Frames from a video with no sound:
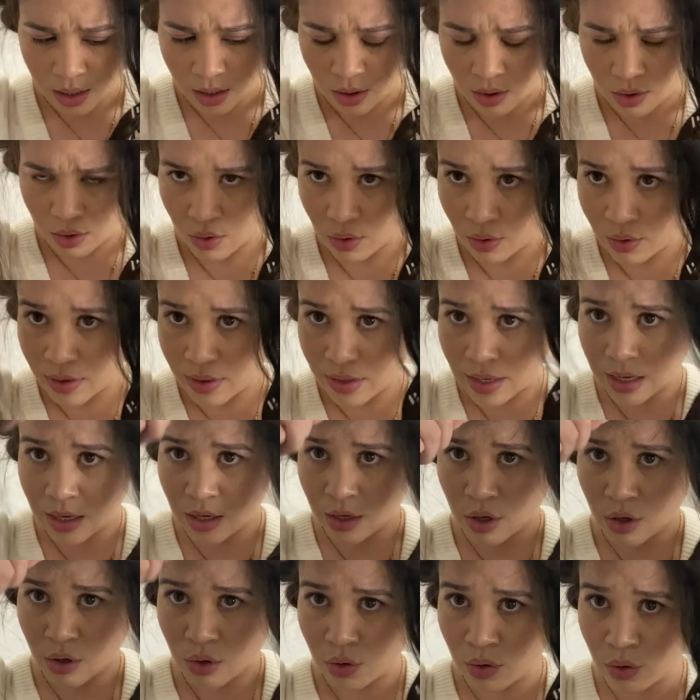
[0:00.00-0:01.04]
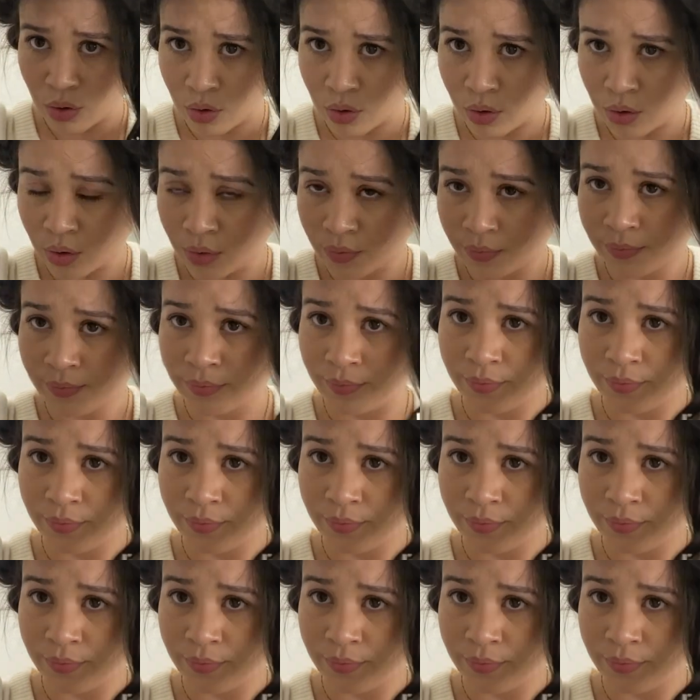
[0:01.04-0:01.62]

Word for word: No thank you.